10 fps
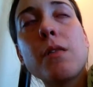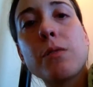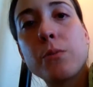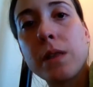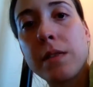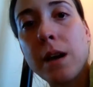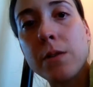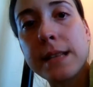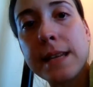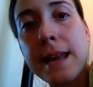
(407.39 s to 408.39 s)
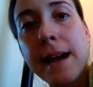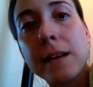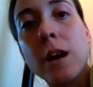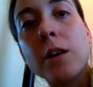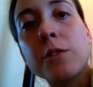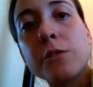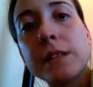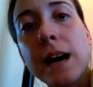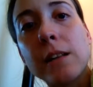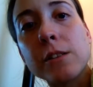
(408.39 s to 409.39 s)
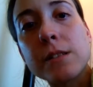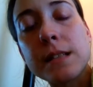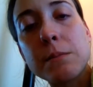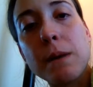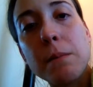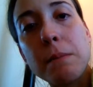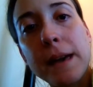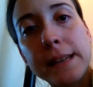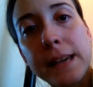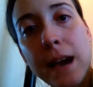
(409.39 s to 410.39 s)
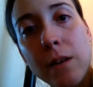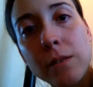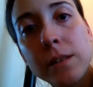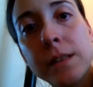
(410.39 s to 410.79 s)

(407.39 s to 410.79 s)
$3,900 in my bank account.